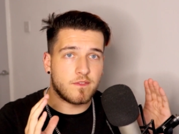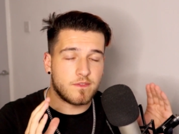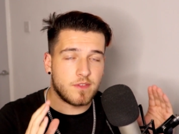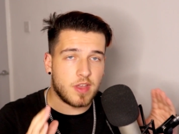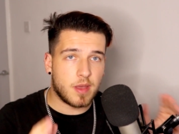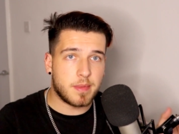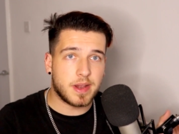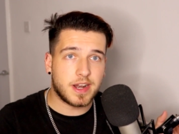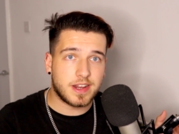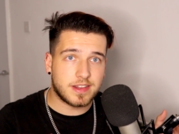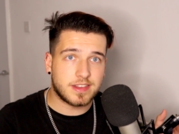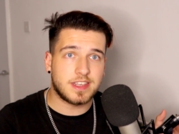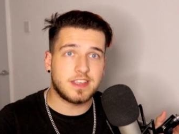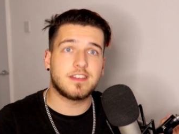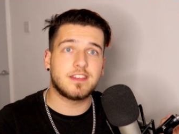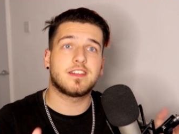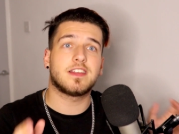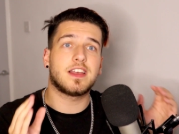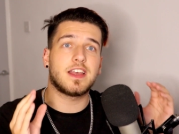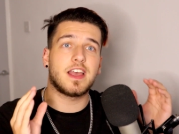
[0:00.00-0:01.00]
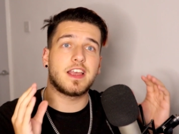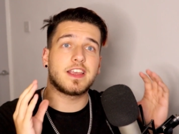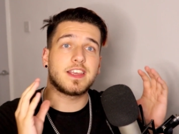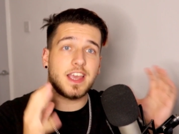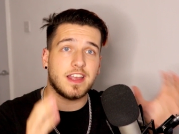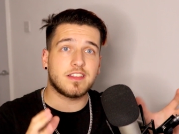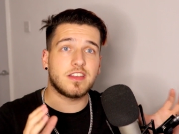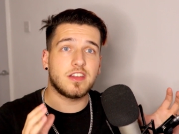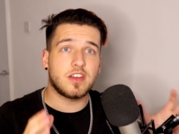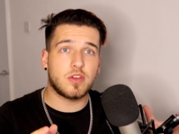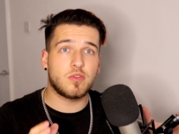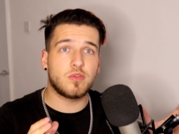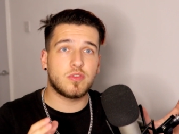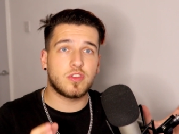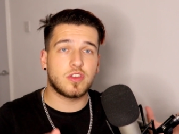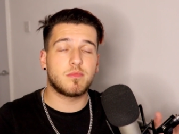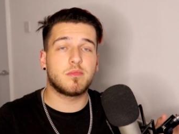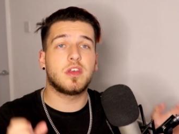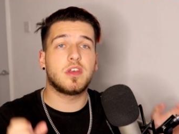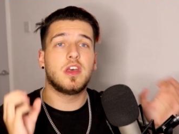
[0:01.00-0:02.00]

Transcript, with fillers: abilities and get to know them